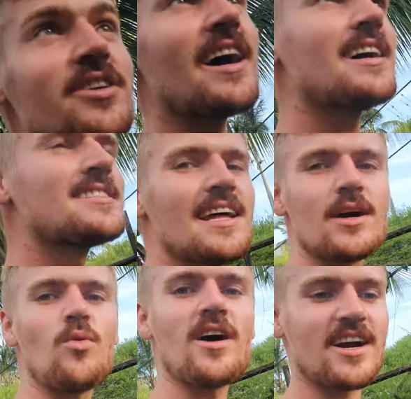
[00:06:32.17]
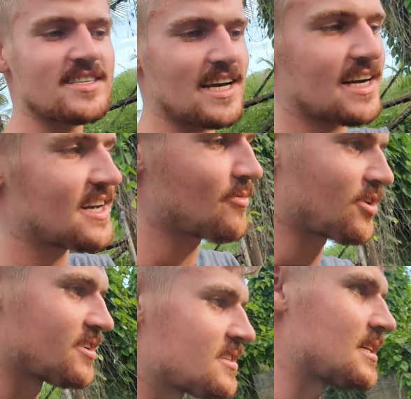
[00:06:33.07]
guys like where exactly I'm
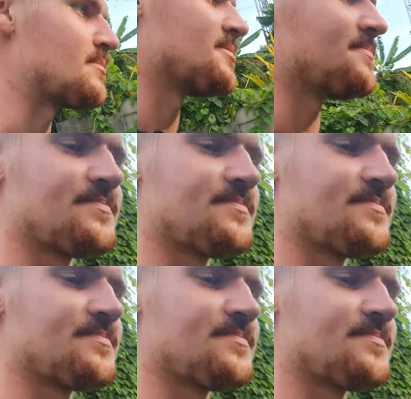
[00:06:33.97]
gonna sleep.